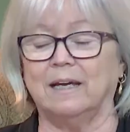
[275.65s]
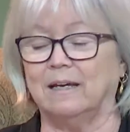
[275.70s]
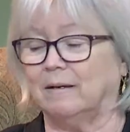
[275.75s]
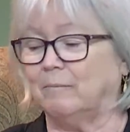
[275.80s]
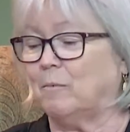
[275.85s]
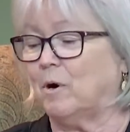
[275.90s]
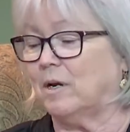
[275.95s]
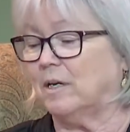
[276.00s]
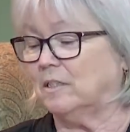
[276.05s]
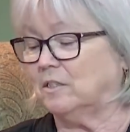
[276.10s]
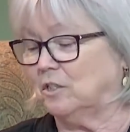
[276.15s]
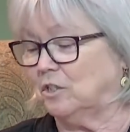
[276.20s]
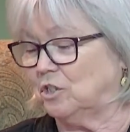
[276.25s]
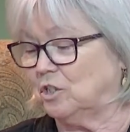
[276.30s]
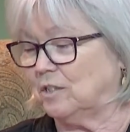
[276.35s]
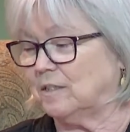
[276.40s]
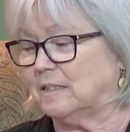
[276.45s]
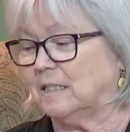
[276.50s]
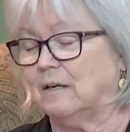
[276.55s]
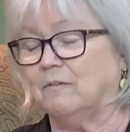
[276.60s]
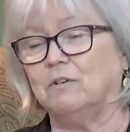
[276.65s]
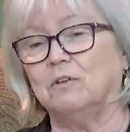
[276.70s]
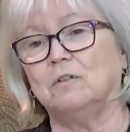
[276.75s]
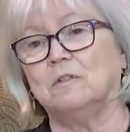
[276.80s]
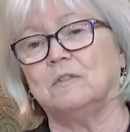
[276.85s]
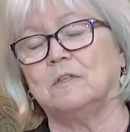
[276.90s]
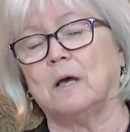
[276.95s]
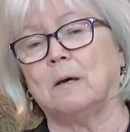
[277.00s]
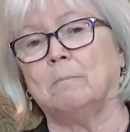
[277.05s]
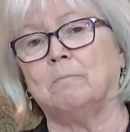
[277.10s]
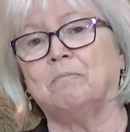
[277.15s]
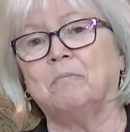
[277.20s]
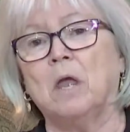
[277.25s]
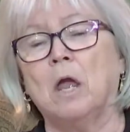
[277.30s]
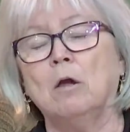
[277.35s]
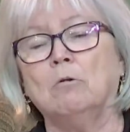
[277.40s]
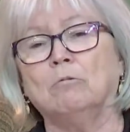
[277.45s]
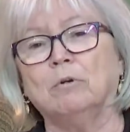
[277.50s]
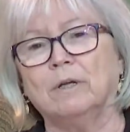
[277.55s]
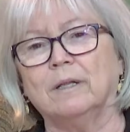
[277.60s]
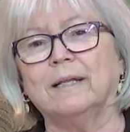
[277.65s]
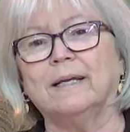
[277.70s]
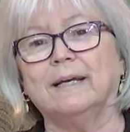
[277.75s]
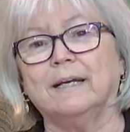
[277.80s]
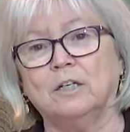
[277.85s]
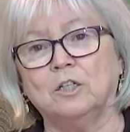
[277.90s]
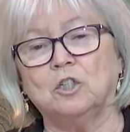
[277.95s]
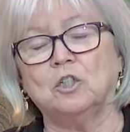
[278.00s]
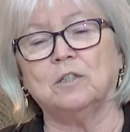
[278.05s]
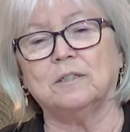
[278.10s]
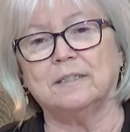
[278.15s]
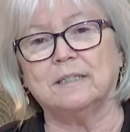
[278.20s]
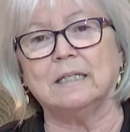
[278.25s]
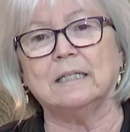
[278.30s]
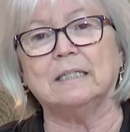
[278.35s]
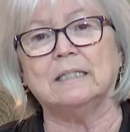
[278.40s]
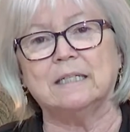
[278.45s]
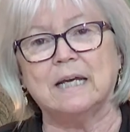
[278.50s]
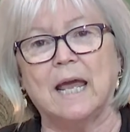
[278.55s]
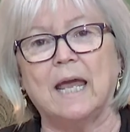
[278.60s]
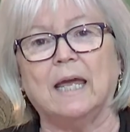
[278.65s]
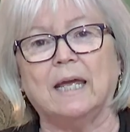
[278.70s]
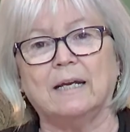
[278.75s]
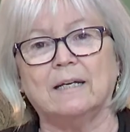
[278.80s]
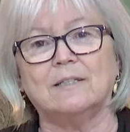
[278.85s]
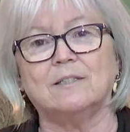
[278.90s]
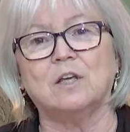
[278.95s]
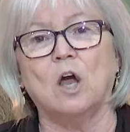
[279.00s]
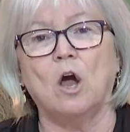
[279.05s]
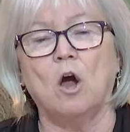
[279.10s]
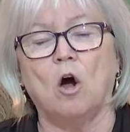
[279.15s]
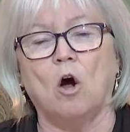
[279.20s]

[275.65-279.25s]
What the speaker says: I wanted to just give you some really interesting takes